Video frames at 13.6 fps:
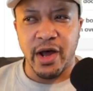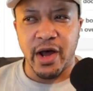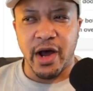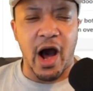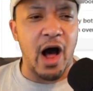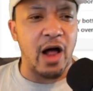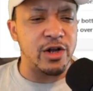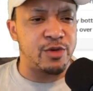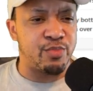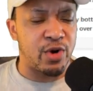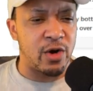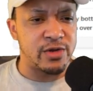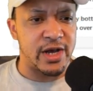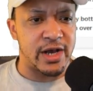college
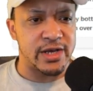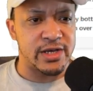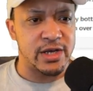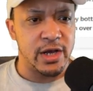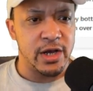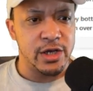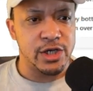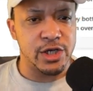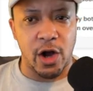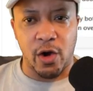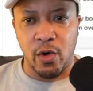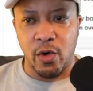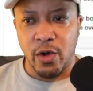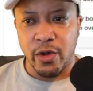protest.
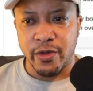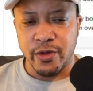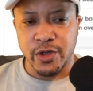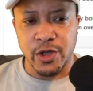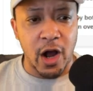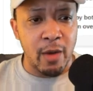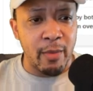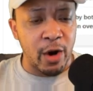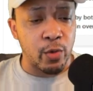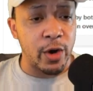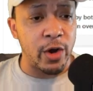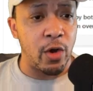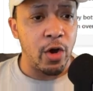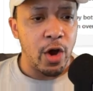So talk about a
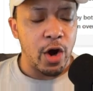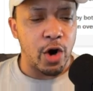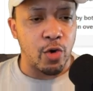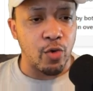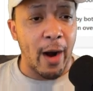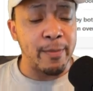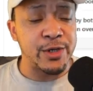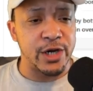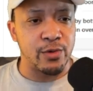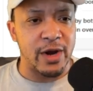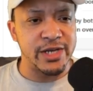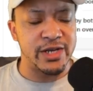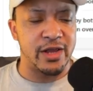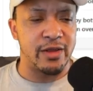real corruption
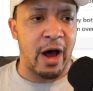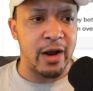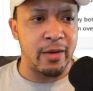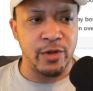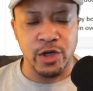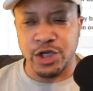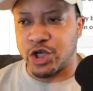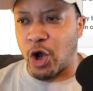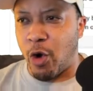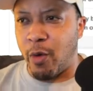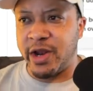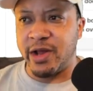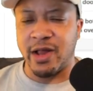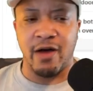race to the bottom. There's so
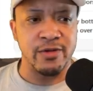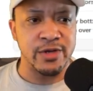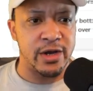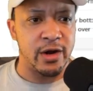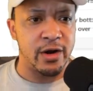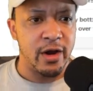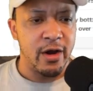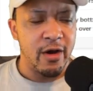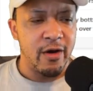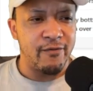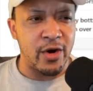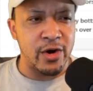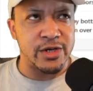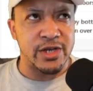many levels here.
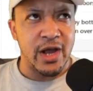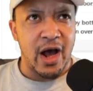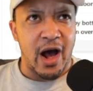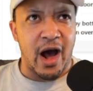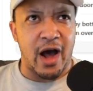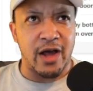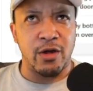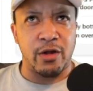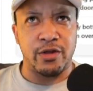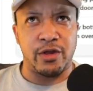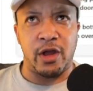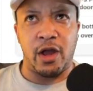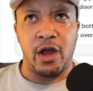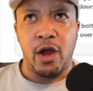First, I thought
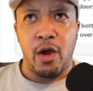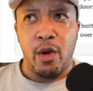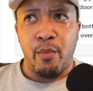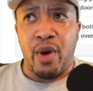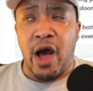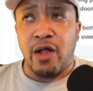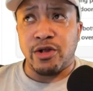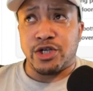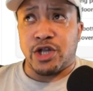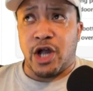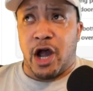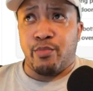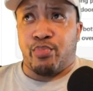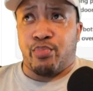the
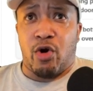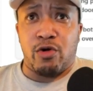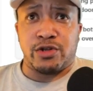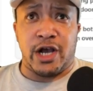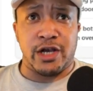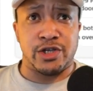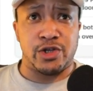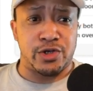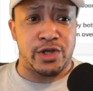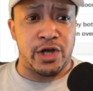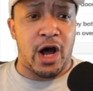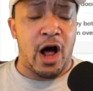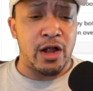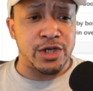Palestine protesters, the
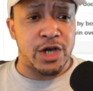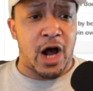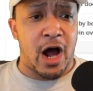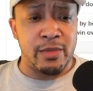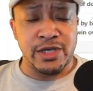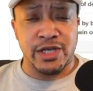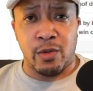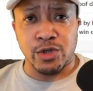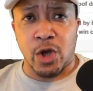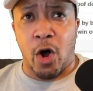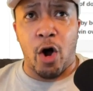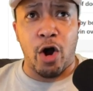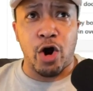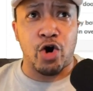college commies, that was
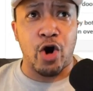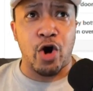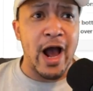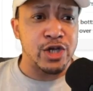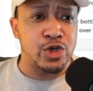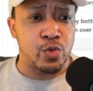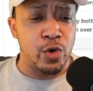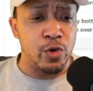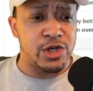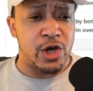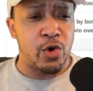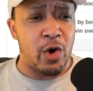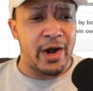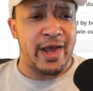all grassroots
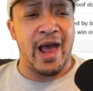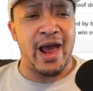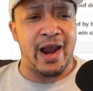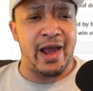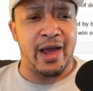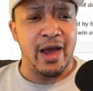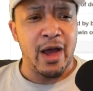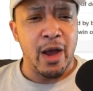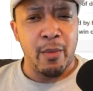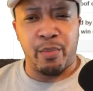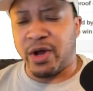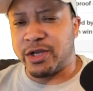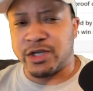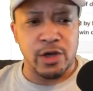and organic.
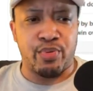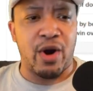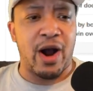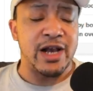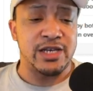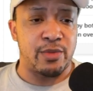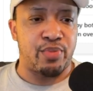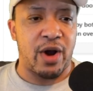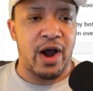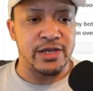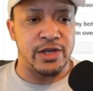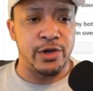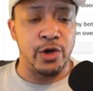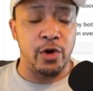But surprise,
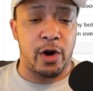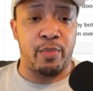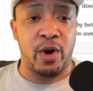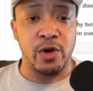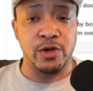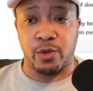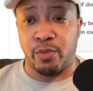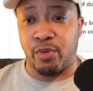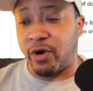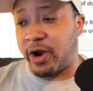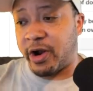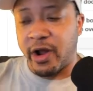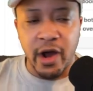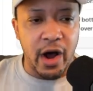surprise, the New York Post
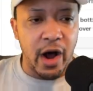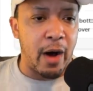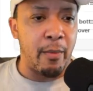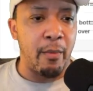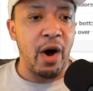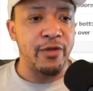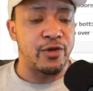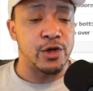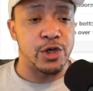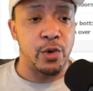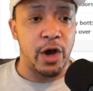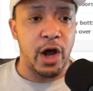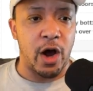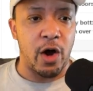reported a month or
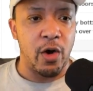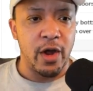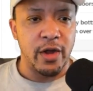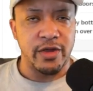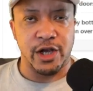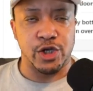two ago that